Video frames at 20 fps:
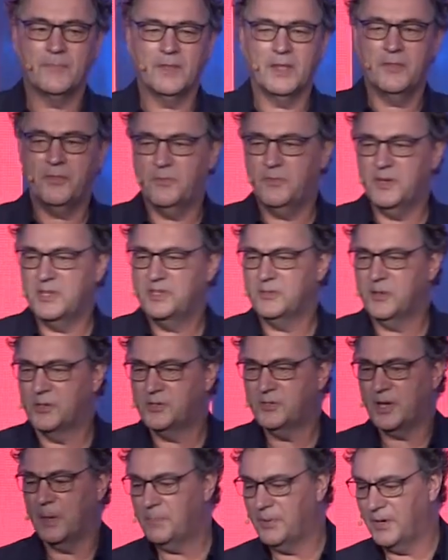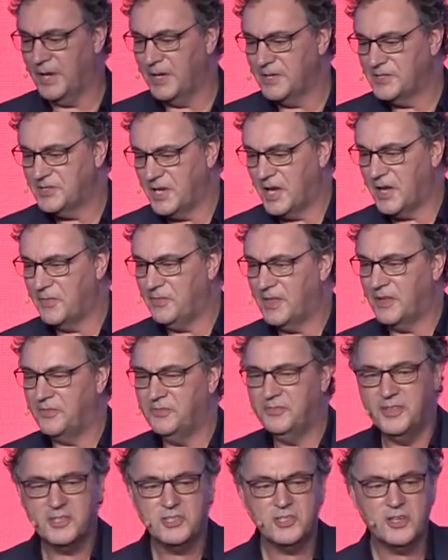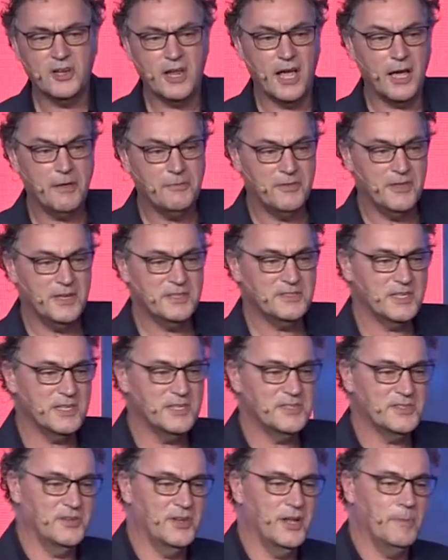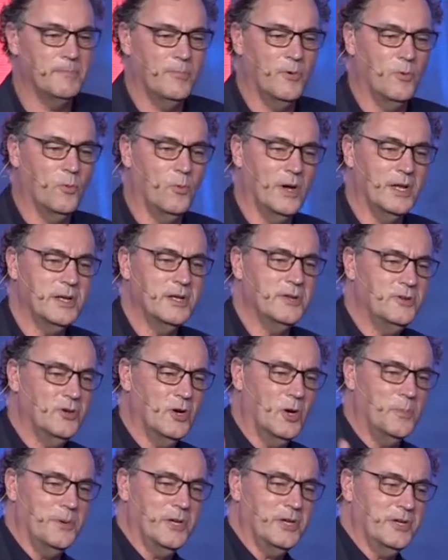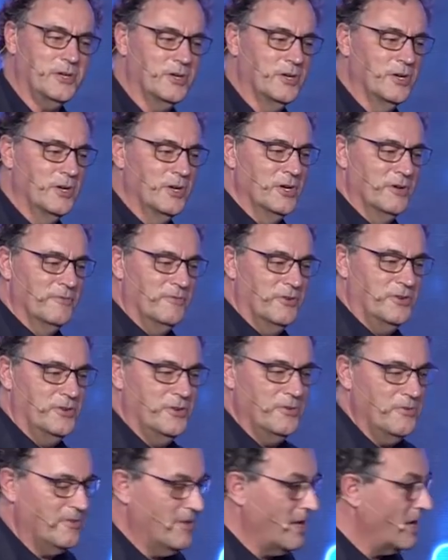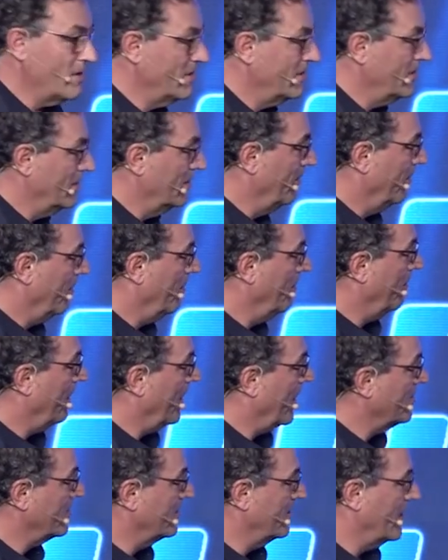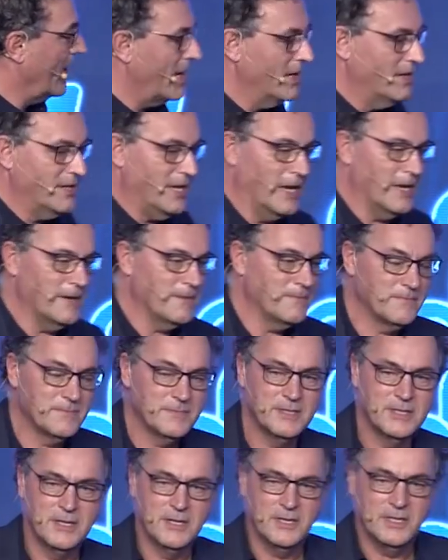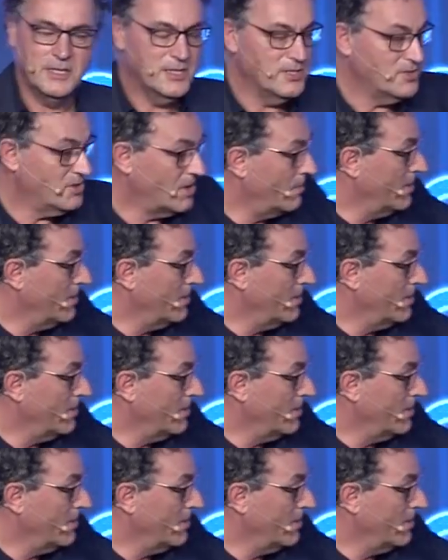the research company, said that digital ethics is the number one topic for two thousand nineteen. Here's some